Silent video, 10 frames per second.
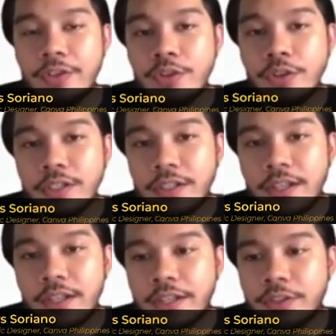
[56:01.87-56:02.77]
You can
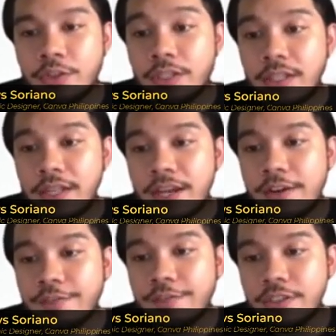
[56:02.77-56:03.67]
align it to the
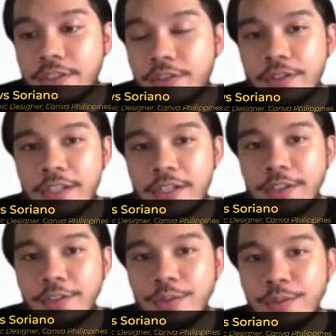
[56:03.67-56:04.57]
left. You can align
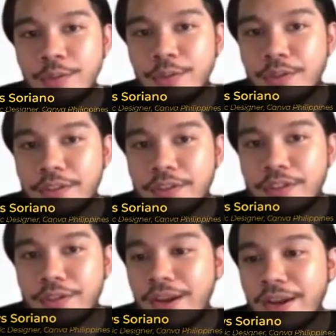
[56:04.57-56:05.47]
it to
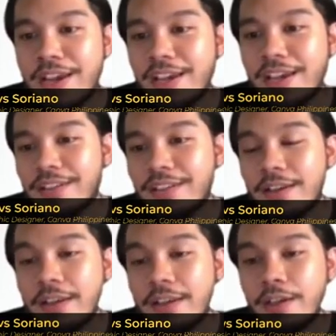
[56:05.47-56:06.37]
the right,
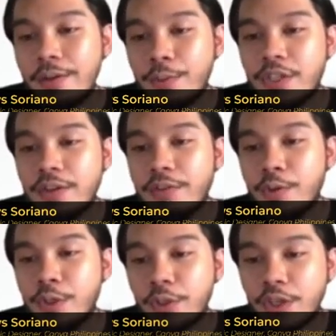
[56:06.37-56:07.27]
whichever
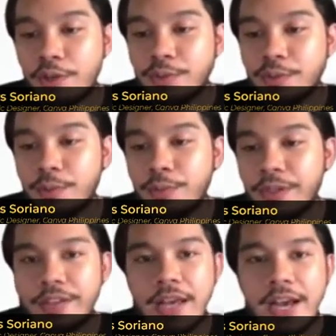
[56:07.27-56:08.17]
you're comfortable
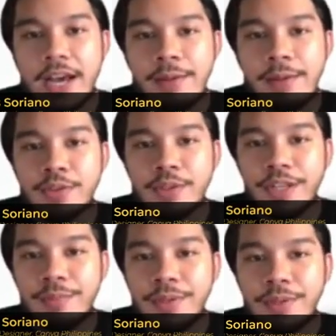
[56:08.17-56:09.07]
with. I'm trying
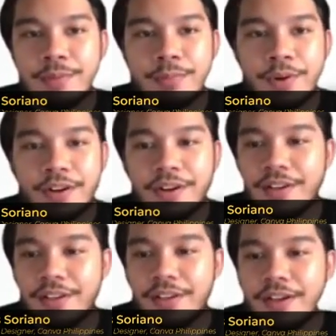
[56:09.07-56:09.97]
to be more
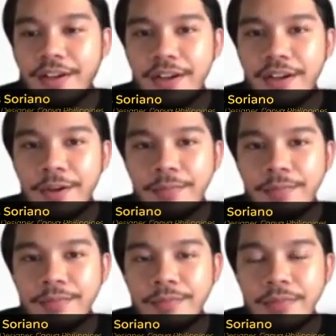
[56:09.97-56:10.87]

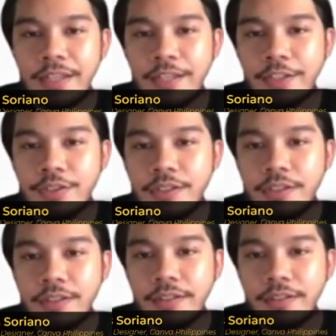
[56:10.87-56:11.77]
aligned to
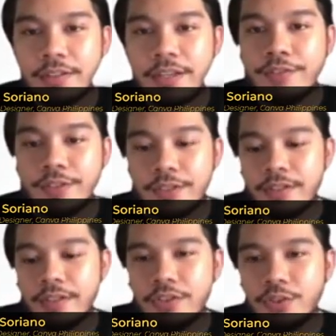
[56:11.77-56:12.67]
the left.
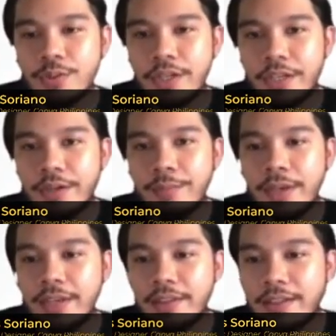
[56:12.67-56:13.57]
Let's try to
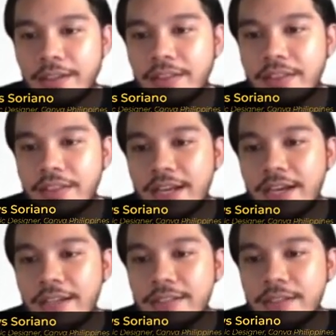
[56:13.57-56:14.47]
make it like that.